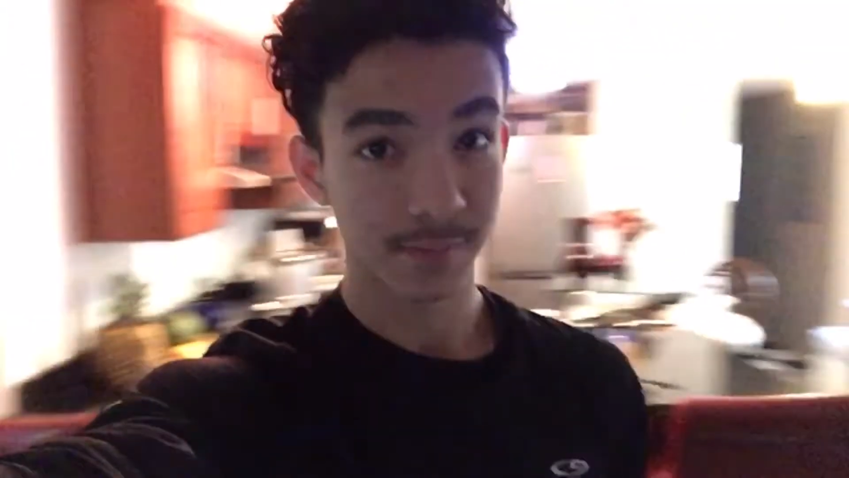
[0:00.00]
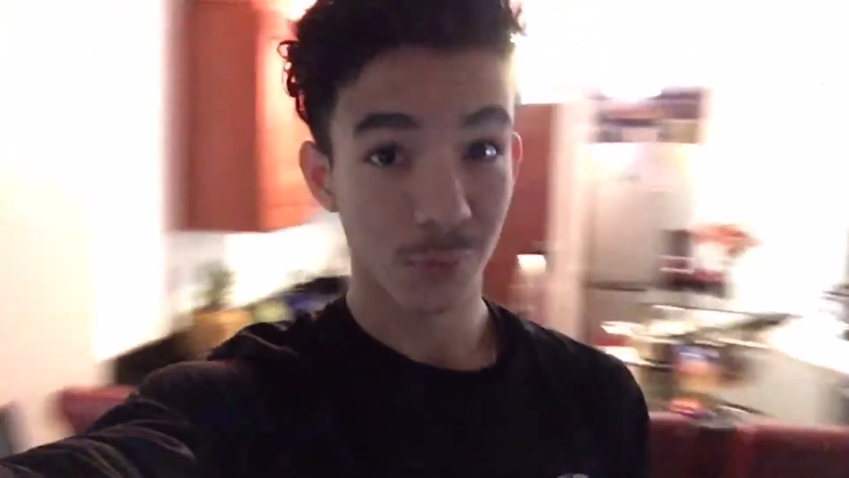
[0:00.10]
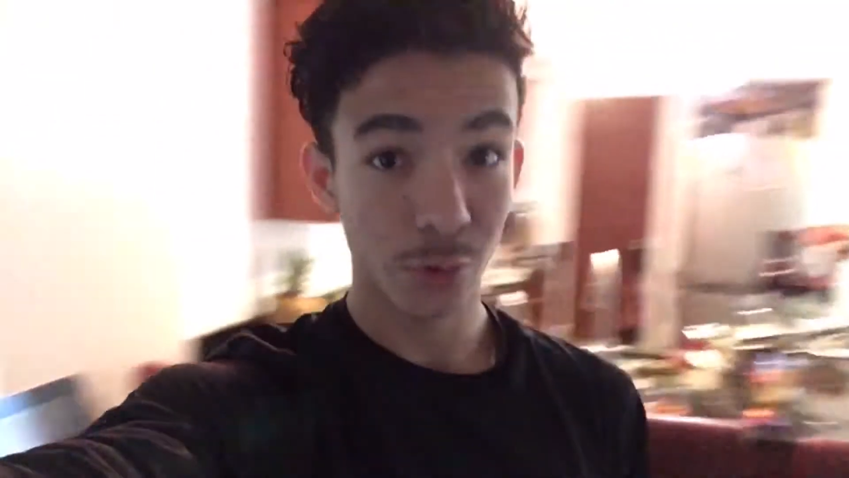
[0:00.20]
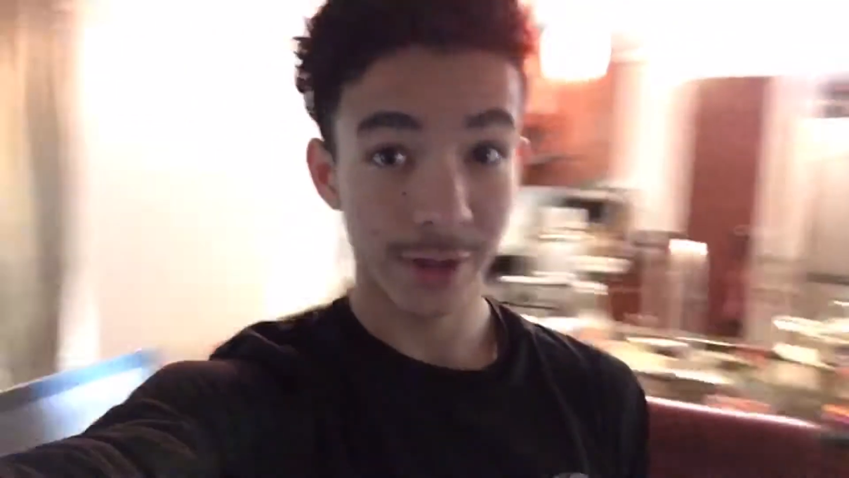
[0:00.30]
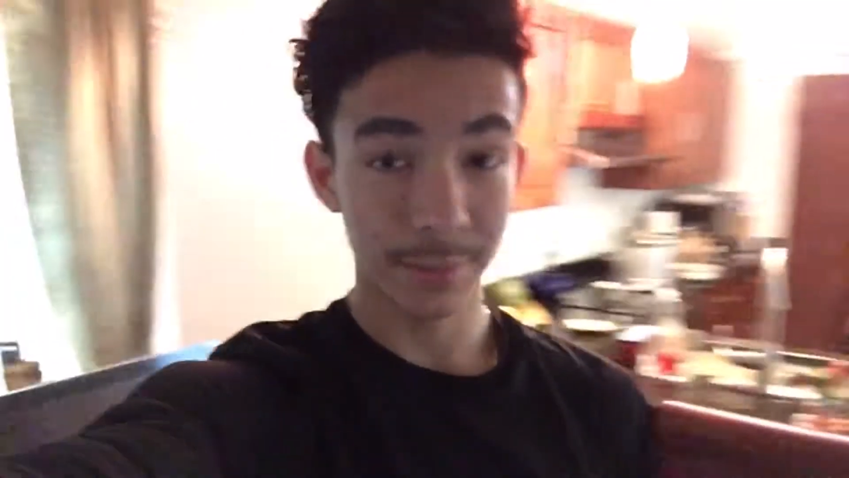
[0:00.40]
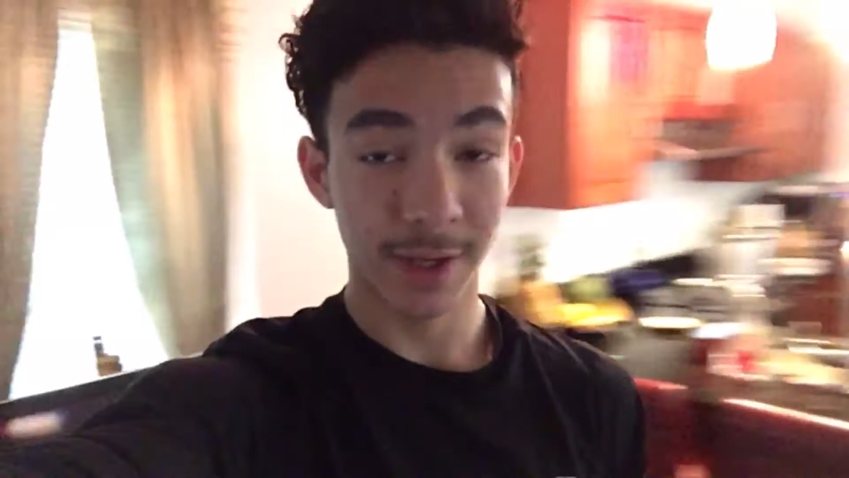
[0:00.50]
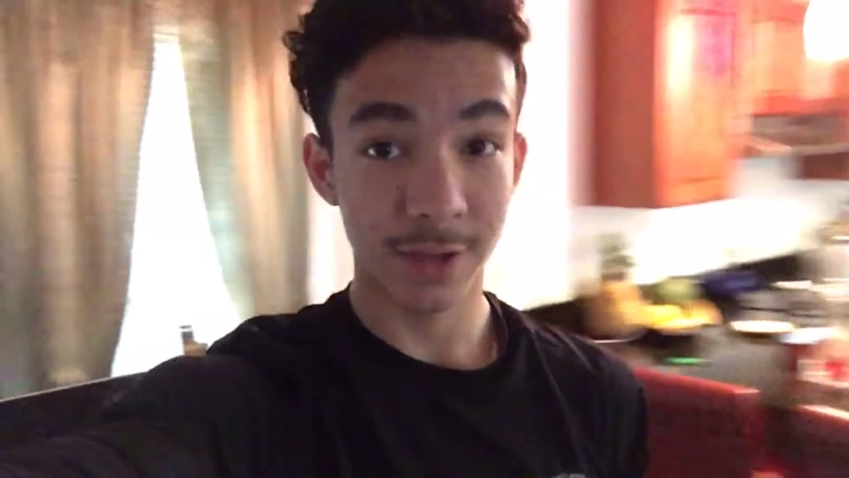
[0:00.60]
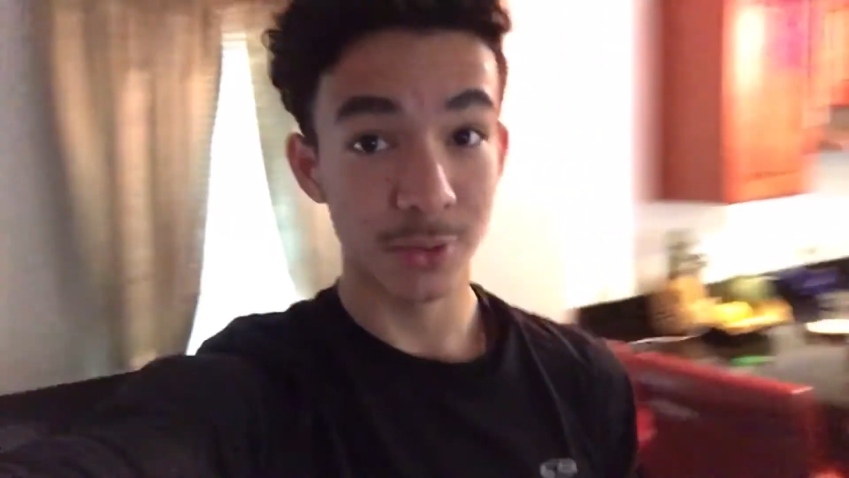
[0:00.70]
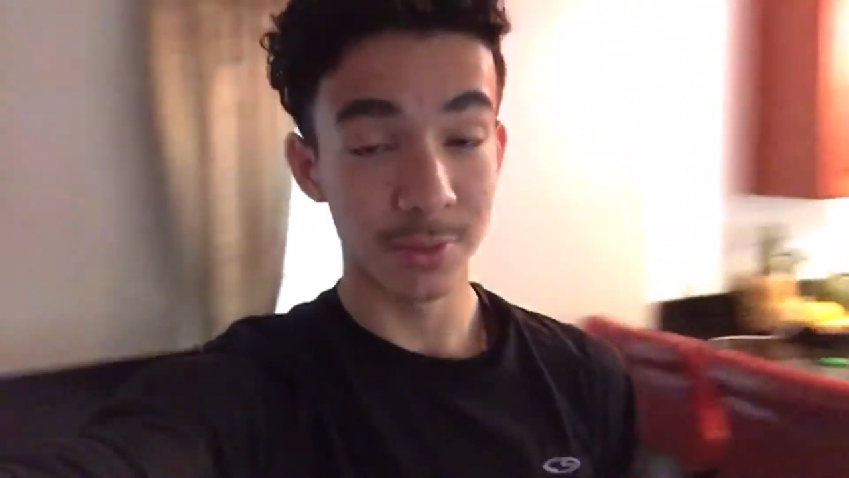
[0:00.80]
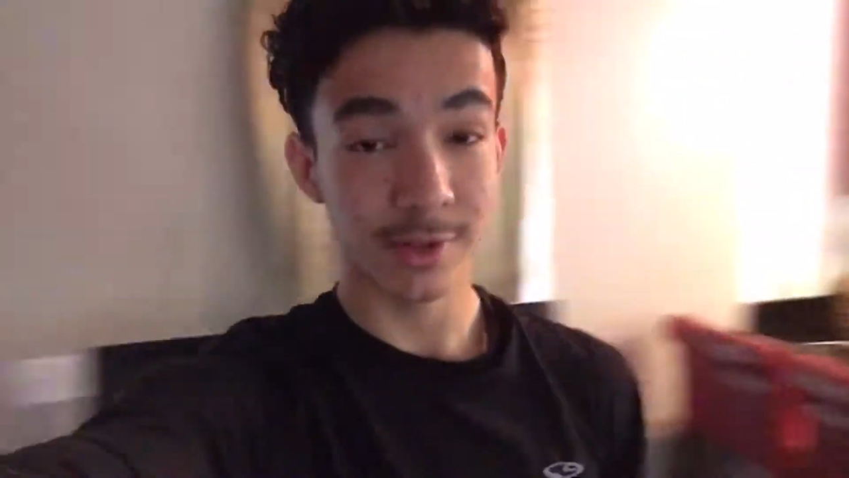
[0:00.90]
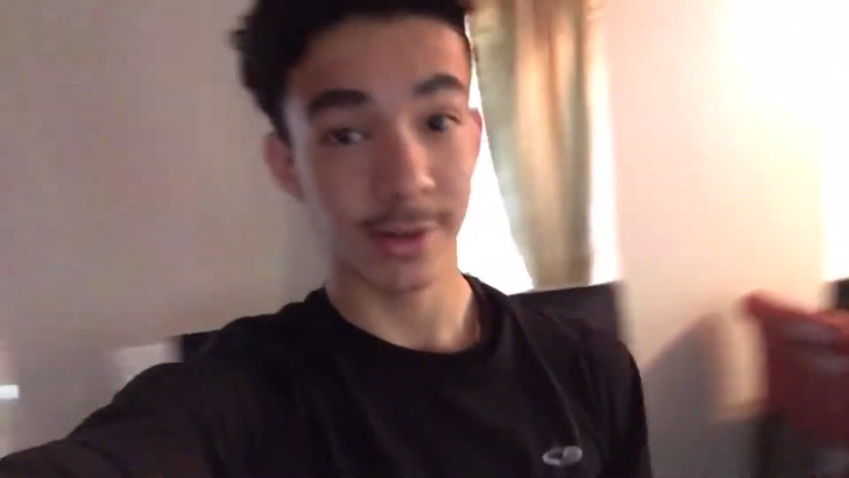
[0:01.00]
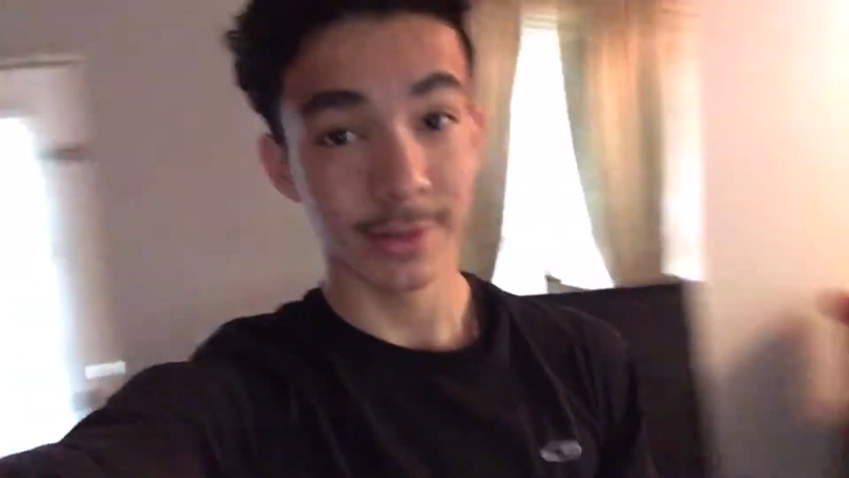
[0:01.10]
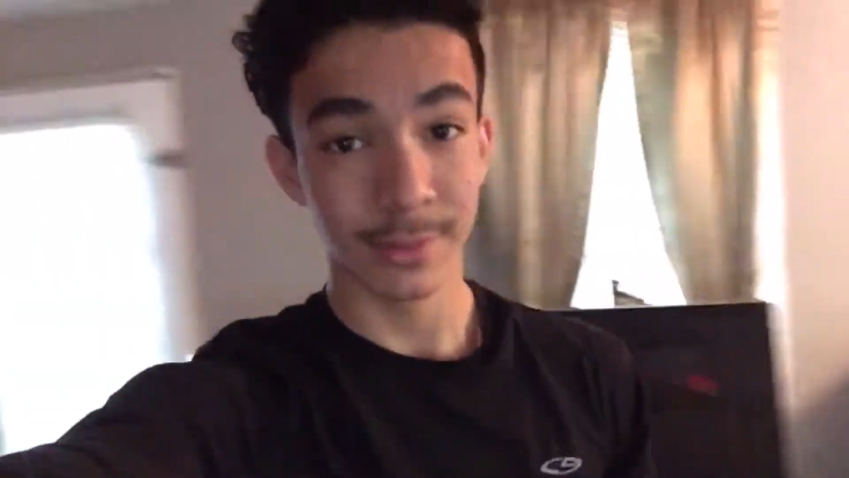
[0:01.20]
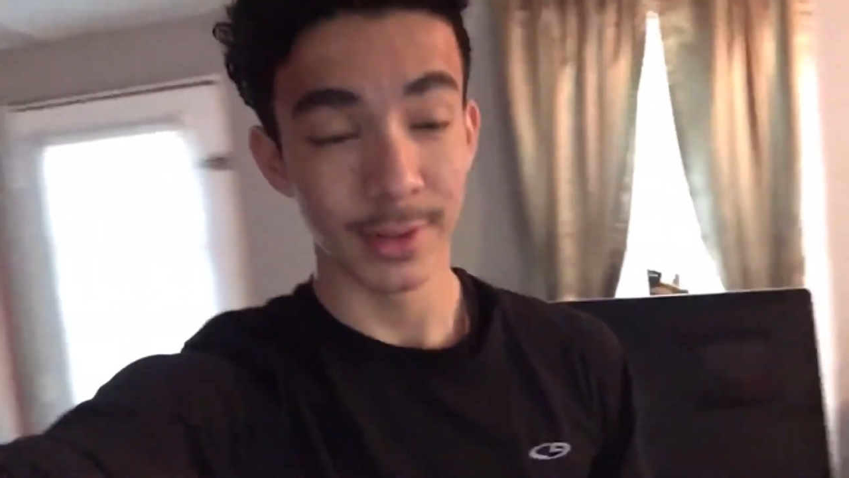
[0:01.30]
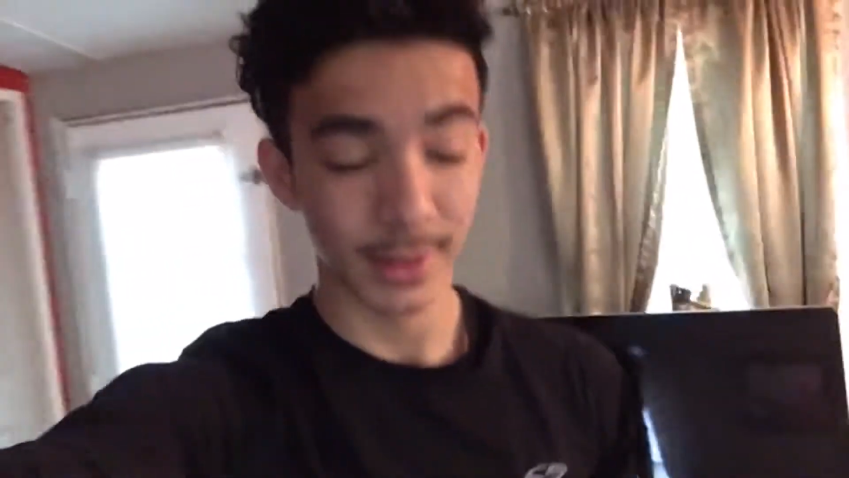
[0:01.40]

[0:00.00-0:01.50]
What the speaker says: morning bathroom time.